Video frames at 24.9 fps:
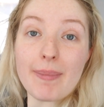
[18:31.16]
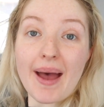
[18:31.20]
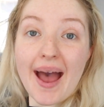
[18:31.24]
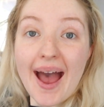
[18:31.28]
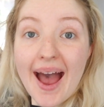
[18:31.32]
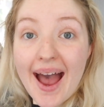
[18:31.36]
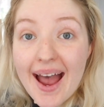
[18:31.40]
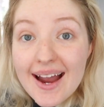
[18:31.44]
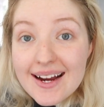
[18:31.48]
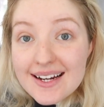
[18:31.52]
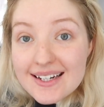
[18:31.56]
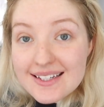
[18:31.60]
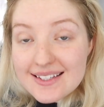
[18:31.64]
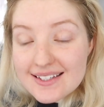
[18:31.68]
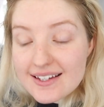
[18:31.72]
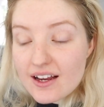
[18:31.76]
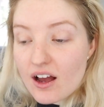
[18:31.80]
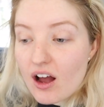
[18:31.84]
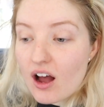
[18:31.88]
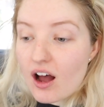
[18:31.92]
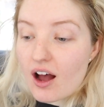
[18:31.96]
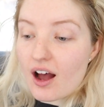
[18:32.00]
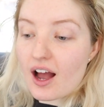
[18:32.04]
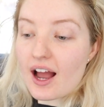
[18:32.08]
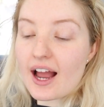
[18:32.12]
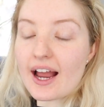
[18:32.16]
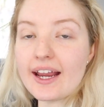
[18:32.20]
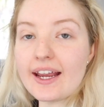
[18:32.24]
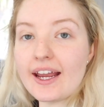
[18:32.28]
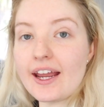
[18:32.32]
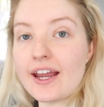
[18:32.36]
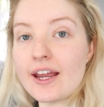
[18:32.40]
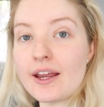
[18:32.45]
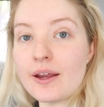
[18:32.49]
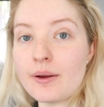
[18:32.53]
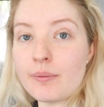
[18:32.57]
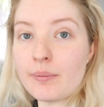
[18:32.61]
packed.
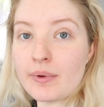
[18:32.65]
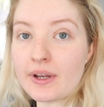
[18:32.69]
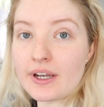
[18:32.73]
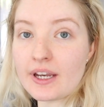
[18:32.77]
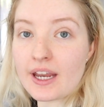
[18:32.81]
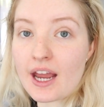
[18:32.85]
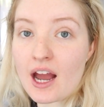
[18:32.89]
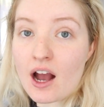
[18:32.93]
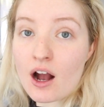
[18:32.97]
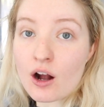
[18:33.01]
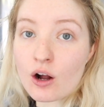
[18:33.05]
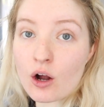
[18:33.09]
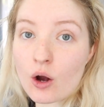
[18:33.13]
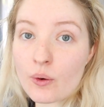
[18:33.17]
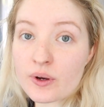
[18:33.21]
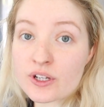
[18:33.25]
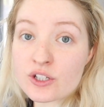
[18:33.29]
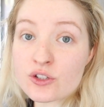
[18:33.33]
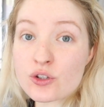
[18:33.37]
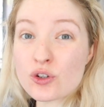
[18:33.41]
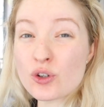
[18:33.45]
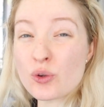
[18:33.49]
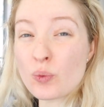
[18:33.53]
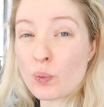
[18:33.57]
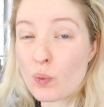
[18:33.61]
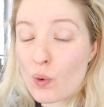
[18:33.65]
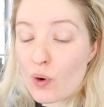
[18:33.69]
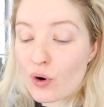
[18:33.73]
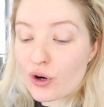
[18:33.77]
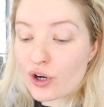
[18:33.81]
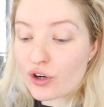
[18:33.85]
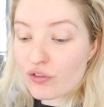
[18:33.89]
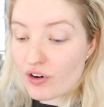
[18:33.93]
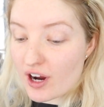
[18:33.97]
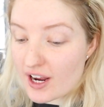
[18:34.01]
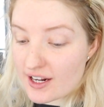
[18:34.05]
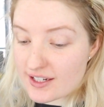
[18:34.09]
I am now going to
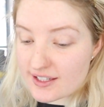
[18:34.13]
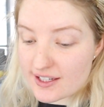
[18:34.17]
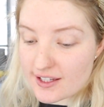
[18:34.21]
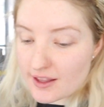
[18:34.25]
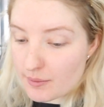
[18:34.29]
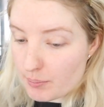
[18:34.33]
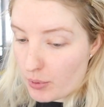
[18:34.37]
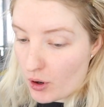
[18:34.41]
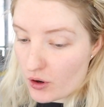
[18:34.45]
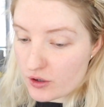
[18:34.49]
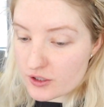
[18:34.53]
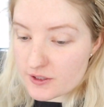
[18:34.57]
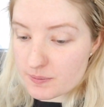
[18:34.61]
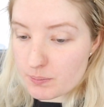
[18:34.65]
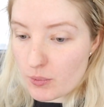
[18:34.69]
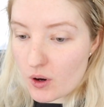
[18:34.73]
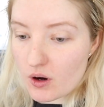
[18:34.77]
walk around to the post